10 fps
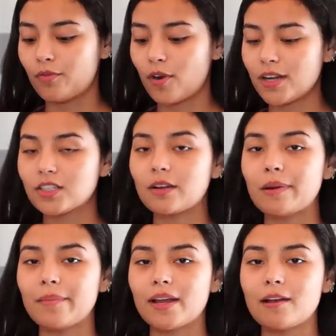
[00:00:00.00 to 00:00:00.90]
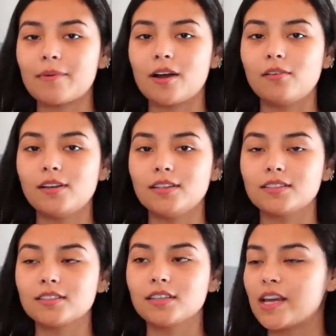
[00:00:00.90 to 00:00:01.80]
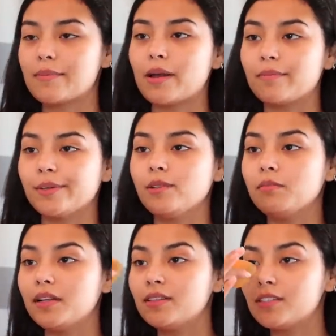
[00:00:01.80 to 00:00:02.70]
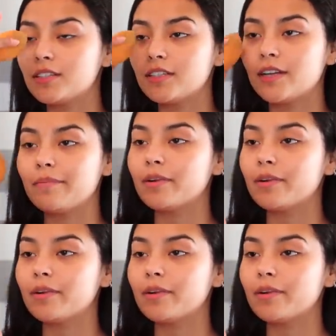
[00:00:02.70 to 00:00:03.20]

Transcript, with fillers: Before I start my makeup, I always take my beauty blender